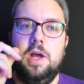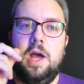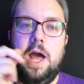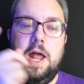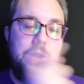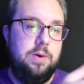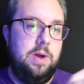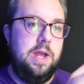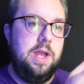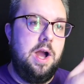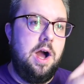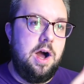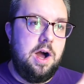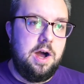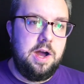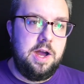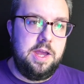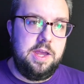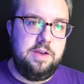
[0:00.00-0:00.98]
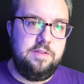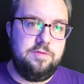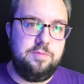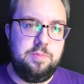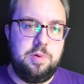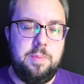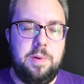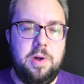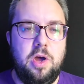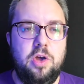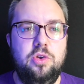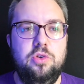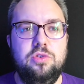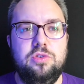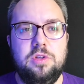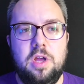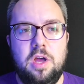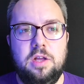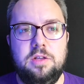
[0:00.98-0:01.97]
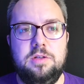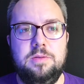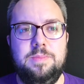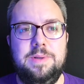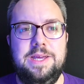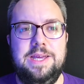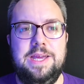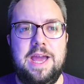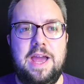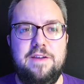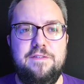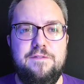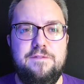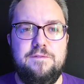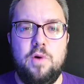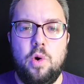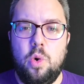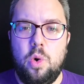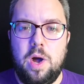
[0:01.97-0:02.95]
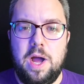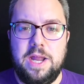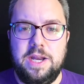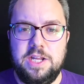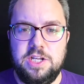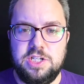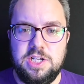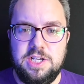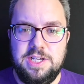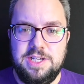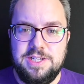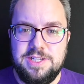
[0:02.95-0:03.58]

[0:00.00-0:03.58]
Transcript: Anyway, I've proposed her to be a 4 energy,